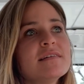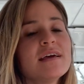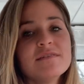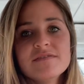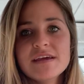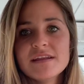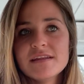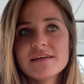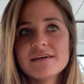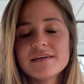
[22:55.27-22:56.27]
10 feet,
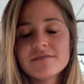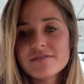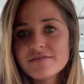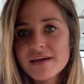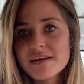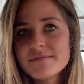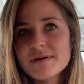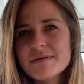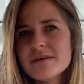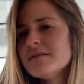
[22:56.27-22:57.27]
a 10-foot van
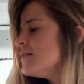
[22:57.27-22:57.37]
maybe,